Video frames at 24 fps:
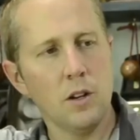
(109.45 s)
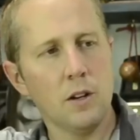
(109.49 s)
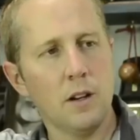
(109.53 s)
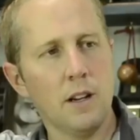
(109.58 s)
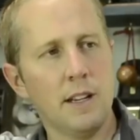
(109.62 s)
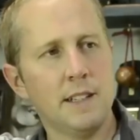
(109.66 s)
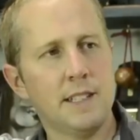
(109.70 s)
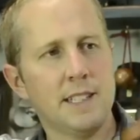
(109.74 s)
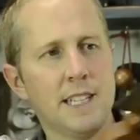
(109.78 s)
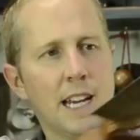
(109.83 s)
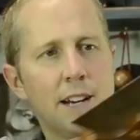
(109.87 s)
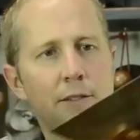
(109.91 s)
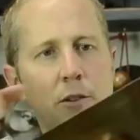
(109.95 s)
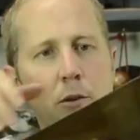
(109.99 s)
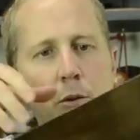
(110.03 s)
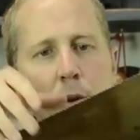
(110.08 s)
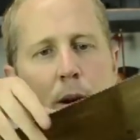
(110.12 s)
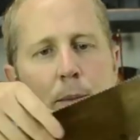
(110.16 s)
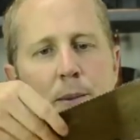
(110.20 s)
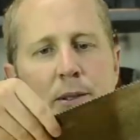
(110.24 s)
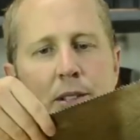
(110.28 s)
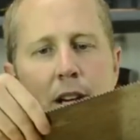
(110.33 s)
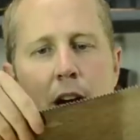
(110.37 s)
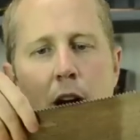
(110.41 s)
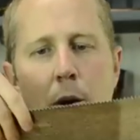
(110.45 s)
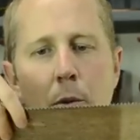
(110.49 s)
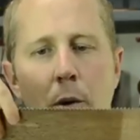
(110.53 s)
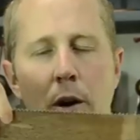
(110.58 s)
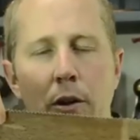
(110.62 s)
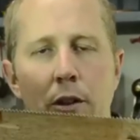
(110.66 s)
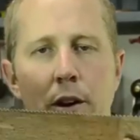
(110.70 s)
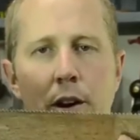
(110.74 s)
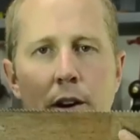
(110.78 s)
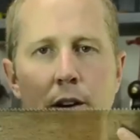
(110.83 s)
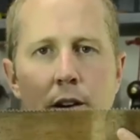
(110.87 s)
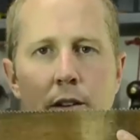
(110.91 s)
instead of a rip saw where
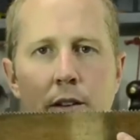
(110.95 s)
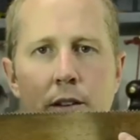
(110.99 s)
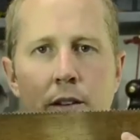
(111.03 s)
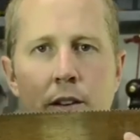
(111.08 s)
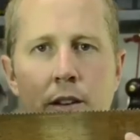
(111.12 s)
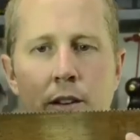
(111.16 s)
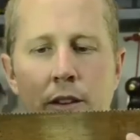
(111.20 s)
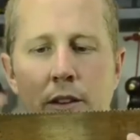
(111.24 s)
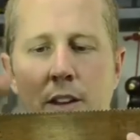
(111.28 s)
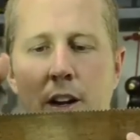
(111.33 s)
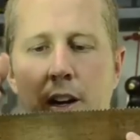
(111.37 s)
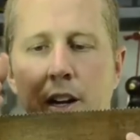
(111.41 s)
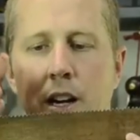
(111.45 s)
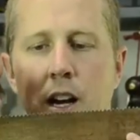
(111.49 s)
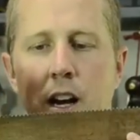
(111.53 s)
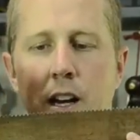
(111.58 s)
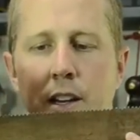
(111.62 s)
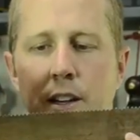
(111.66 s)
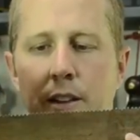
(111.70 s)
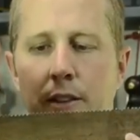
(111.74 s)
they're, they're cut,